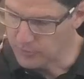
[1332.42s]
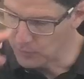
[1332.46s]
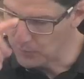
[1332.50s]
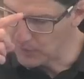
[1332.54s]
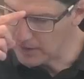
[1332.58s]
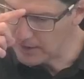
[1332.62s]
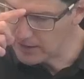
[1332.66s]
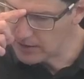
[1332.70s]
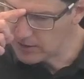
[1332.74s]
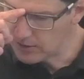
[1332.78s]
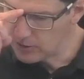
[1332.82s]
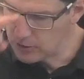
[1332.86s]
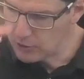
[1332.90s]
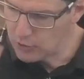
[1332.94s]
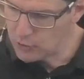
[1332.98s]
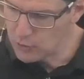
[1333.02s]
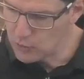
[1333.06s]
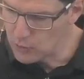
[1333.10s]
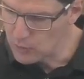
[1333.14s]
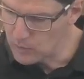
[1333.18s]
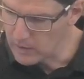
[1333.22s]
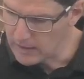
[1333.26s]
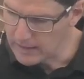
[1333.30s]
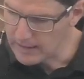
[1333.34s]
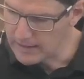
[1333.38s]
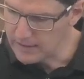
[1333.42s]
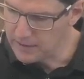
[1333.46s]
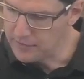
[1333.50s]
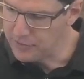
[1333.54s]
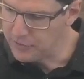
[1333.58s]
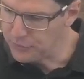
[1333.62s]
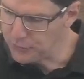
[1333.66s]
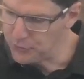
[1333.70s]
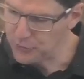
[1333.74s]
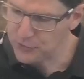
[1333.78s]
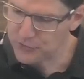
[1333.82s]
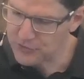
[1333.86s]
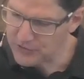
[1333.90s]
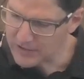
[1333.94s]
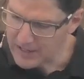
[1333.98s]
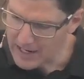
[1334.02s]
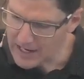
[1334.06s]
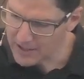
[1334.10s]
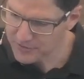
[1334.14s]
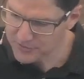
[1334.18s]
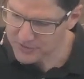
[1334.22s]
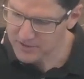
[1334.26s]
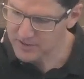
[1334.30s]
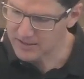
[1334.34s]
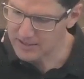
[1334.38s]
So when you
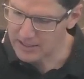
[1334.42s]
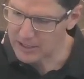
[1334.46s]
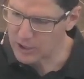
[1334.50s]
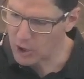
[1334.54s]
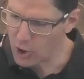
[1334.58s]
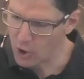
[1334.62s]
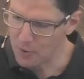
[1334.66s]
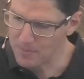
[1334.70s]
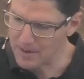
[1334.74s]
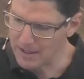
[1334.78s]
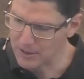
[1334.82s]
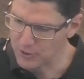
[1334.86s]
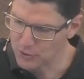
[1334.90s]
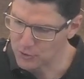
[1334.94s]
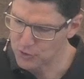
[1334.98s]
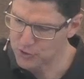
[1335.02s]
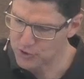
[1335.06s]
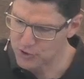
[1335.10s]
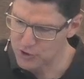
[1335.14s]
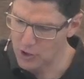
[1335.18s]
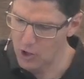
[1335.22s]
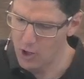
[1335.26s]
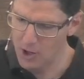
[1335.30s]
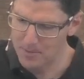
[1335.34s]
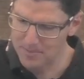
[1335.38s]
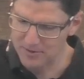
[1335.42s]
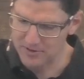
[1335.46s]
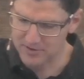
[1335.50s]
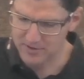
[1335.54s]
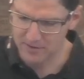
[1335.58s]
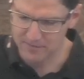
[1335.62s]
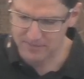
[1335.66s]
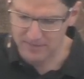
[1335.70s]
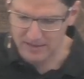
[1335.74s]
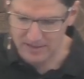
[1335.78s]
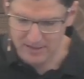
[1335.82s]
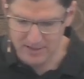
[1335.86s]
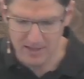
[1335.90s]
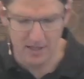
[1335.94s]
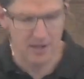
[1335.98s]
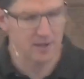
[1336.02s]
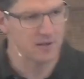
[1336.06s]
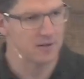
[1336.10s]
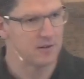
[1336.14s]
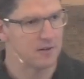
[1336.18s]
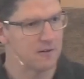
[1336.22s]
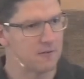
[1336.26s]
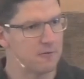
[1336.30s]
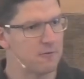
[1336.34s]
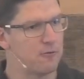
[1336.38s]
enthusiastically go about your job as something
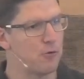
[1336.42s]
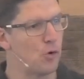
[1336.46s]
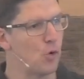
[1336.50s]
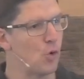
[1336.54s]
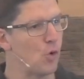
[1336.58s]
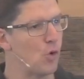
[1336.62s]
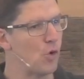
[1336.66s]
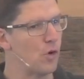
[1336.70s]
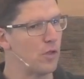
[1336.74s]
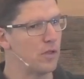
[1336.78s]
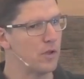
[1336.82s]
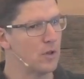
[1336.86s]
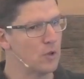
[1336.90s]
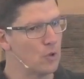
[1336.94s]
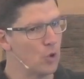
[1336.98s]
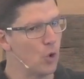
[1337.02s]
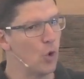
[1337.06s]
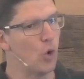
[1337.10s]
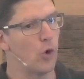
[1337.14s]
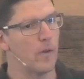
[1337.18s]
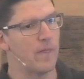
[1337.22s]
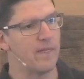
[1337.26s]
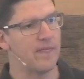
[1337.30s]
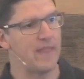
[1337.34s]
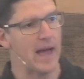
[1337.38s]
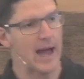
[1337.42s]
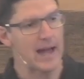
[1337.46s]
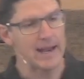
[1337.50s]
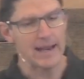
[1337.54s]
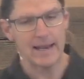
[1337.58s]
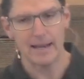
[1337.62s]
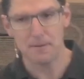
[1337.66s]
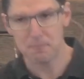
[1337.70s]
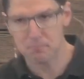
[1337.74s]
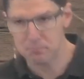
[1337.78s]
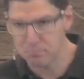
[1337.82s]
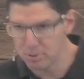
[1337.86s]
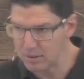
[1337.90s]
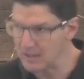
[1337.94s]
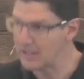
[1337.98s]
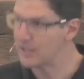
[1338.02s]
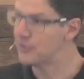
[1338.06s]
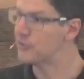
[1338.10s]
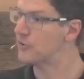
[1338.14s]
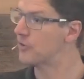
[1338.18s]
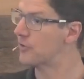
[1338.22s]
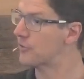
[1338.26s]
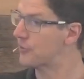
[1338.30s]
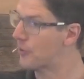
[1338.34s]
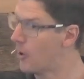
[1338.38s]
done for the Lord, that
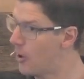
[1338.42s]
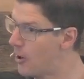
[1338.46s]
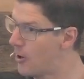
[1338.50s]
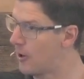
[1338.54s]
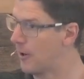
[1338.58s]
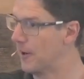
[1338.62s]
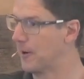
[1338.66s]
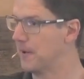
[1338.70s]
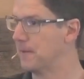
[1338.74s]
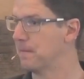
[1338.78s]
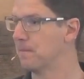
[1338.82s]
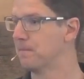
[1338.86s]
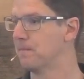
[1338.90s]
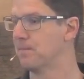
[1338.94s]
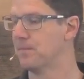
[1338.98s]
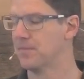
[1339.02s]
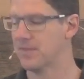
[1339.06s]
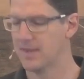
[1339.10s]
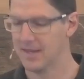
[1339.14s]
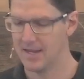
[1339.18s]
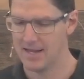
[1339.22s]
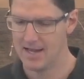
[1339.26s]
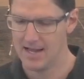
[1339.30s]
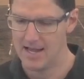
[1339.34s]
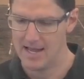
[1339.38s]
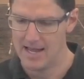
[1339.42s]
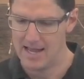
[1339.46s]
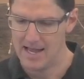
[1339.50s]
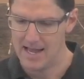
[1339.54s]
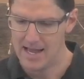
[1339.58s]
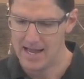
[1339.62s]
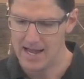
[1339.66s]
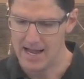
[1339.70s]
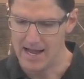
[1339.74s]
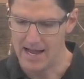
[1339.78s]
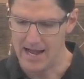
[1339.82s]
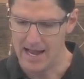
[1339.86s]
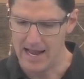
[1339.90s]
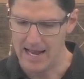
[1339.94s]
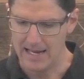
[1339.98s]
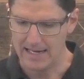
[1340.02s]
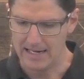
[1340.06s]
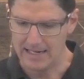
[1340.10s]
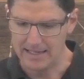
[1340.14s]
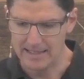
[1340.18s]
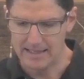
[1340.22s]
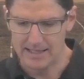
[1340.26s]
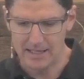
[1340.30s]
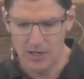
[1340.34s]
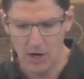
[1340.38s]
pleases God. Uh, and,
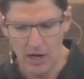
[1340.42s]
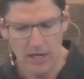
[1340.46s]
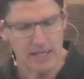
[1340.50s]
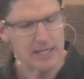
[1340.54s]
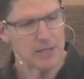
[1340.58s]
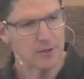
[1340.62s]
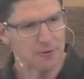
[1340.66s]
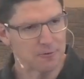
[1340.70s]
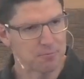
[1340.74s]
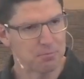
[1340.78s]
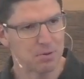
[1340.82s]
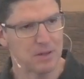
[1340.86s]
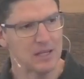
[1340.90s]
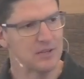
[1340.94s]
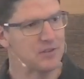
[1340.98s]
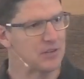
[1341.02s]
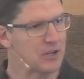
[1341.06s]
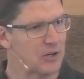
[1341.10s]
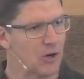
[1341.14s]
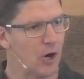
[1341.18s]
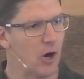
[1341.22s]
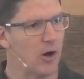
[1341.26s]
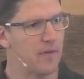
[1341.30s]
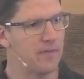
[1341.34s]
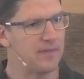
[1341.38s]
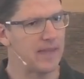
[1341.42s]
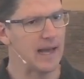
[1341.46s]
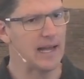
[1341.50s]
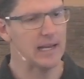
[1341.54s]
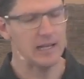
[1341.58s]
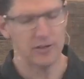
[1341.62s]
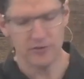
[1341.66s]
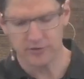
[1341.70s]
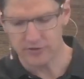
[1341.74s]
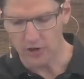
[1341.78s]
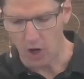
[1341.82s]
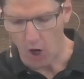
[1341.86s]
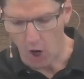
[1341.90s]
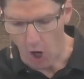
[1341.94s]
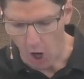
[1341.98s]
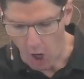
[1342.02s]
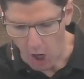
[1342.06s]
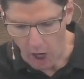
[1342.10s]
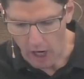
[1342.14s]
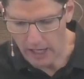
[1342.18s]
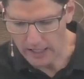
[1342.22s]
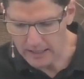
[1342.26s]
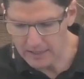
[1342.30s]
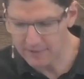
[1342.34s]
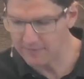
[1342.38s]
and the idea of pleasing God, that is
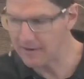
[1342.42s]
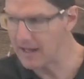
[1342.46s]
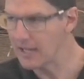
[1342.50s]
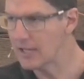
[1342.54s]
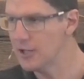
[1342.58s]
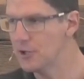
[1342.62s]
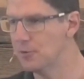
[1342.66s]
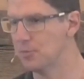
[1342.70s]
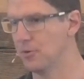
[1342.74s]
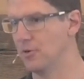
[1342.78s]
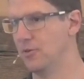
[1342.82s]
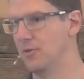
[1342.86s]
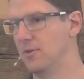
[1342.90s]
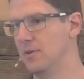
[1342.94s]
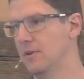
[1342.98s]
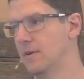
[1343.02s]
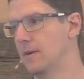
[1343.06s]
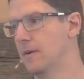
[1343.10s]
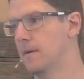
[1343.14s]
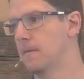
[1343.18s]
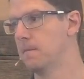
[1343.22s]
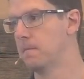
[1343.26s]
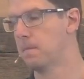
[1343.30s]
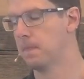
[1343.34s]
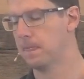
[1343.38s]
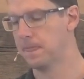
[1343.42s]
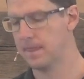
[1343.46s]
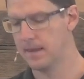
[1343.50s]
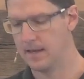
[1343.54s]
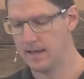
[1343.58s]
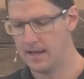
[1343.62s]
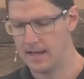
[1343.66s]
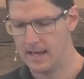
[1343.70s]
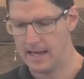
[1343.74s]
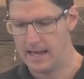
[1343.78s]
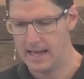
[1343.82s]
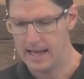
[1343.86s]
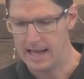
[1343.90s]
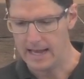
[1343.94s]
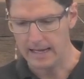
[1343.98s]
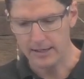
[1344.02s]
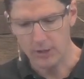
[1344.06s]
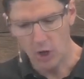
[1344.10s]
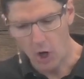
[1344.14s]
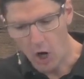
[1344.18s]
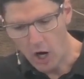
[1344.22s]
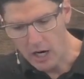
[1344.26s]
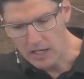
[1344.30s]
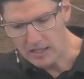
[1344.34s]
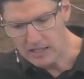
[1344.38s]
highly valuable and
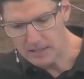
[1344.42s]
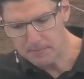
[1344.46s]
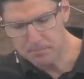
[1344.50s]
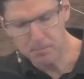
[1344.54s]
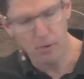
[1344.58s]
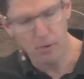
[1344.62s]
highly